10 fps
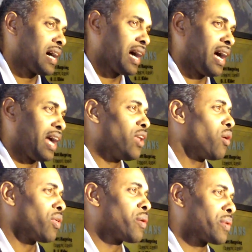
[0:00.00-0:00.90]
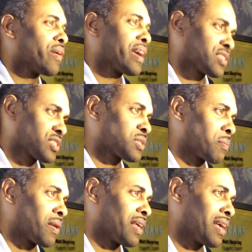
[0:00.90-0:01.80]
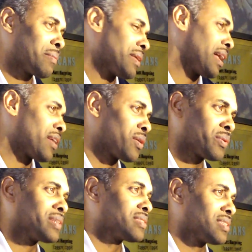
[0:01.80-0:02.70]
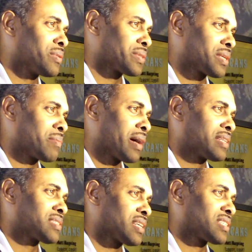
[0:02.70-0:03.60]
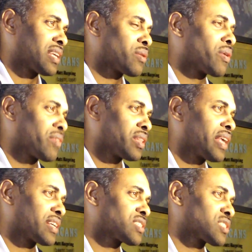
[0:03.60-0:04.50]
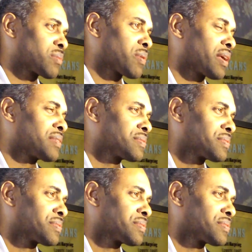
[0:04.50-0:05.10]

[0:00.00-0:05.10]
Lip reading: I know that we're anxious to play. I mean, I don't know what their mindset is. I know we're really anxious to play.